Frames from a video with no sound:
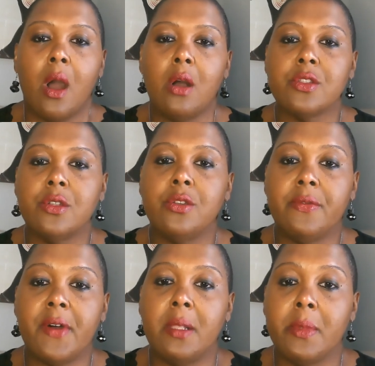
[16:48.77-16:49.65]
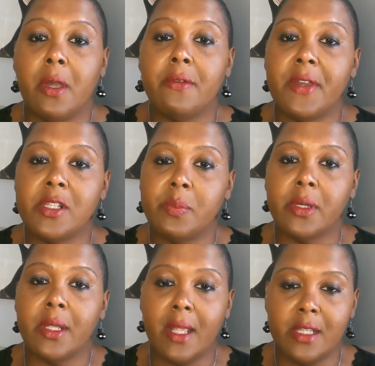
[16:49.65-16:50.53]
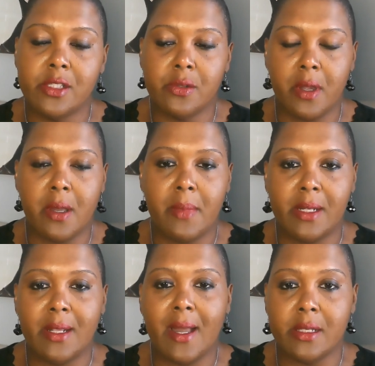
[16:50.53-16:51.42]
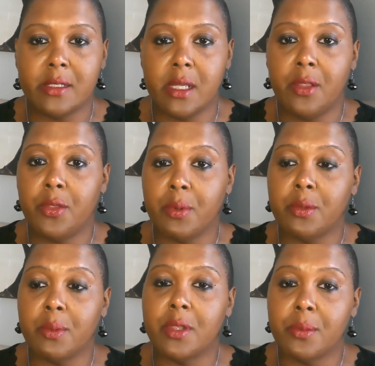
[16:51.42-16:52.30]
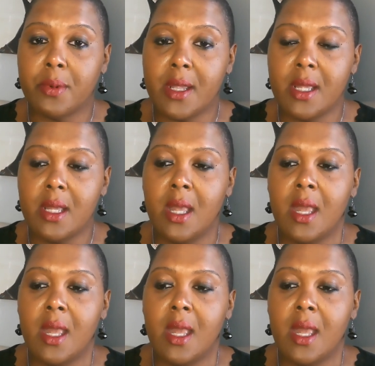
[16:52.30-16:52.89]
Also, you can follow me on Facebook and Instagram at thegoddesskey333.